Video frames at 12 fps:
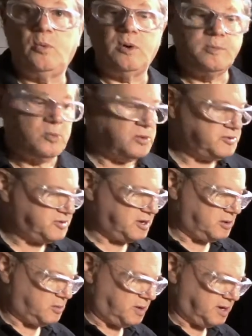one more
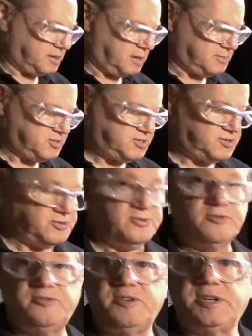thing when it comes
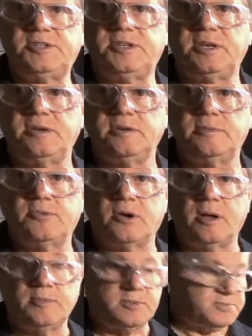to fixing
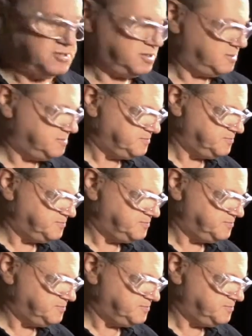problems.